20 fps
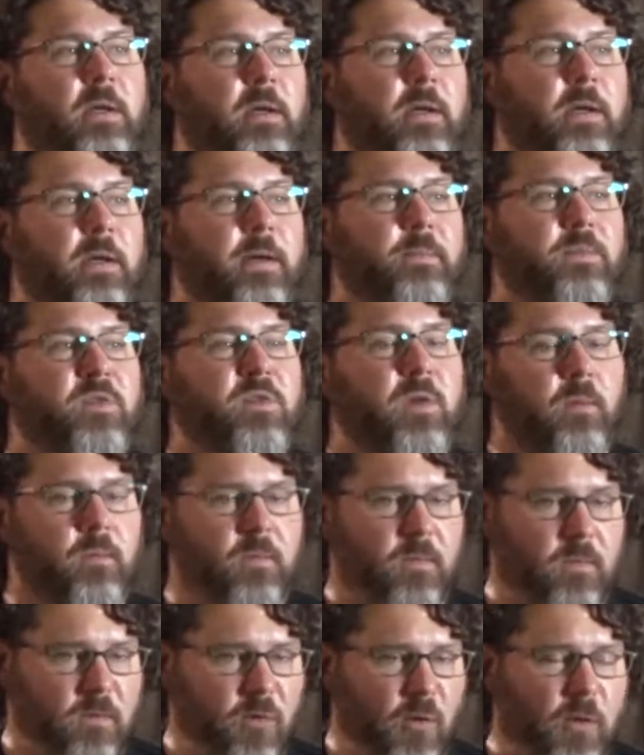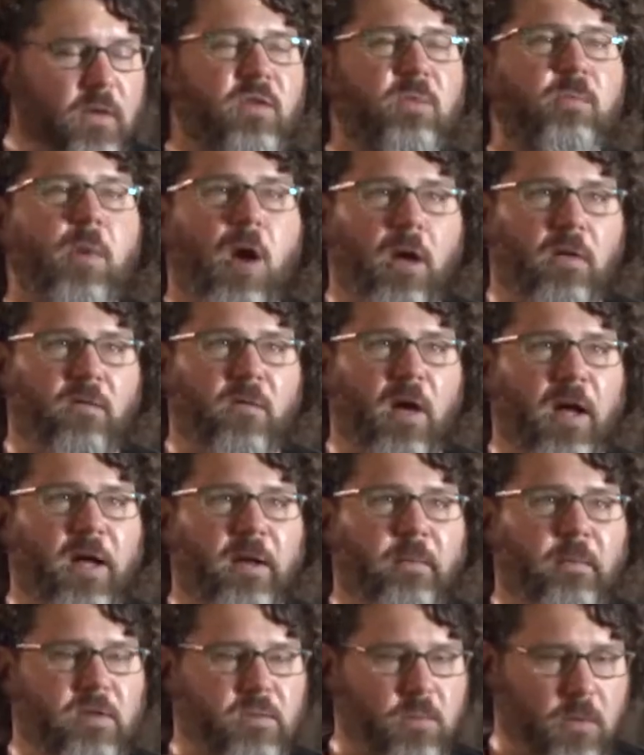So it's sort of small
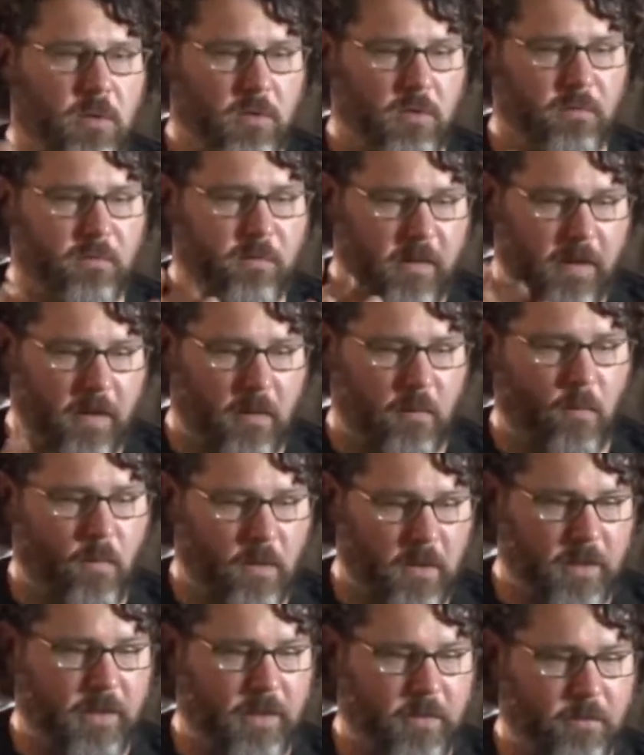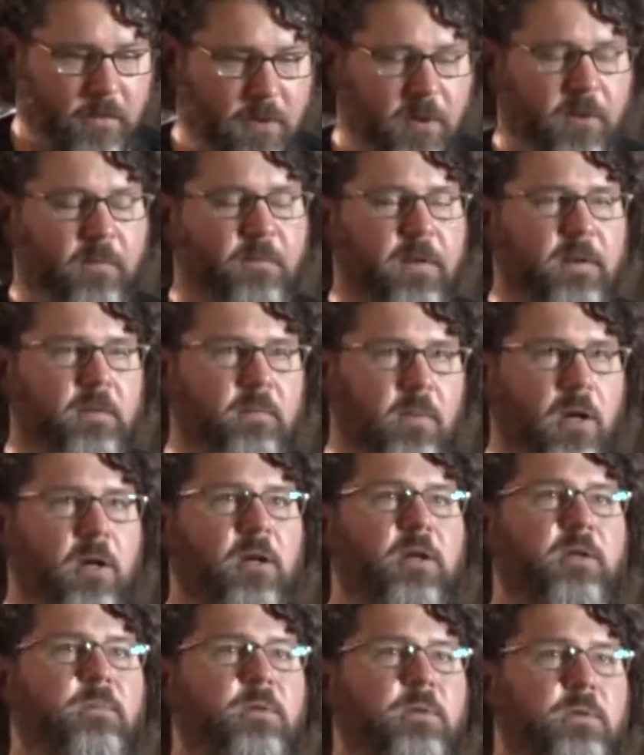volume because we're going for that one perfect
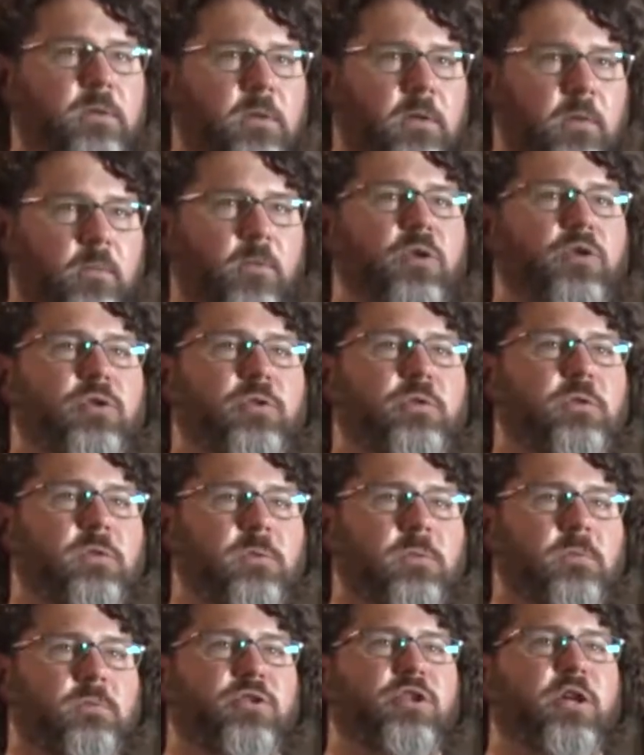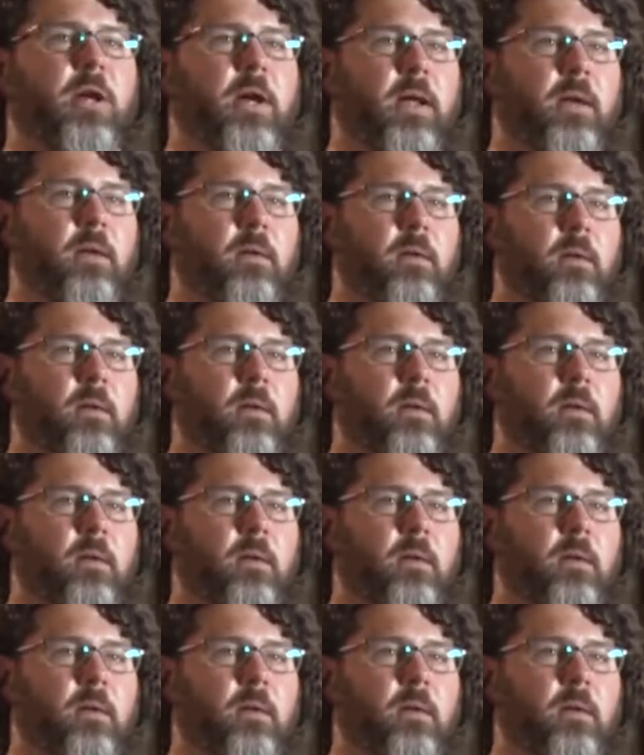marketable commercial shot.